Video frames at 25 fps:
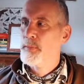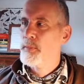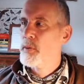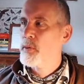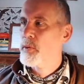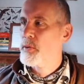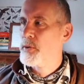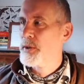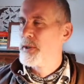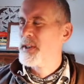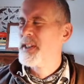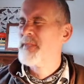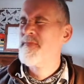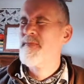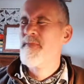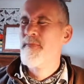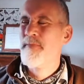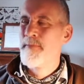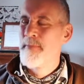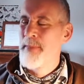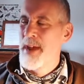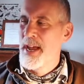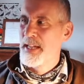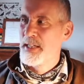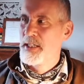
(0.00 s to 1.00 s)
borders.
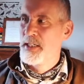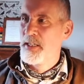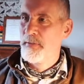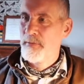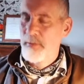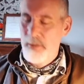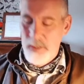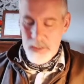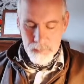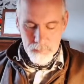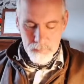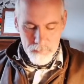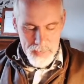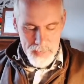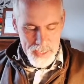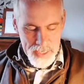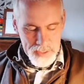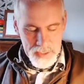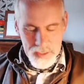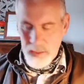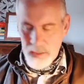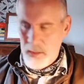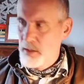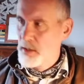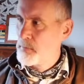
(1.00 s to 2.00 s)
Masses
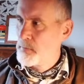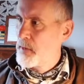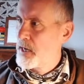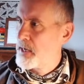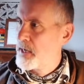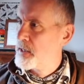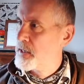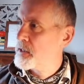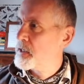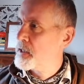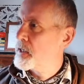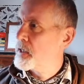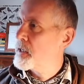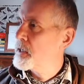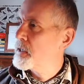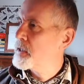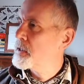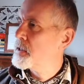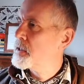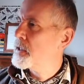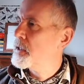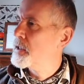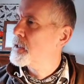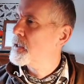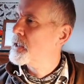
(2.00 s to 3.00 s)
of space.
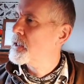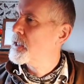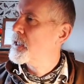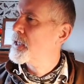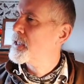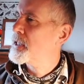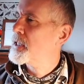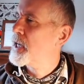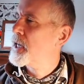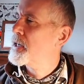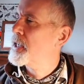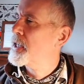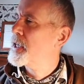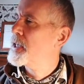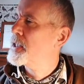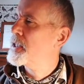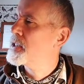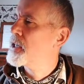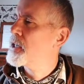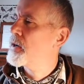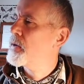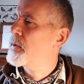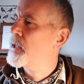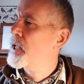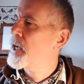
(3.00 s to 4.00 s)
So you can see that down here.
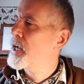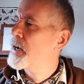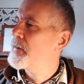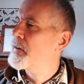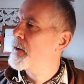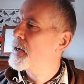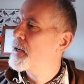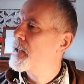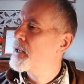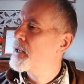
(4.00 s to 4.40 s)
Total area,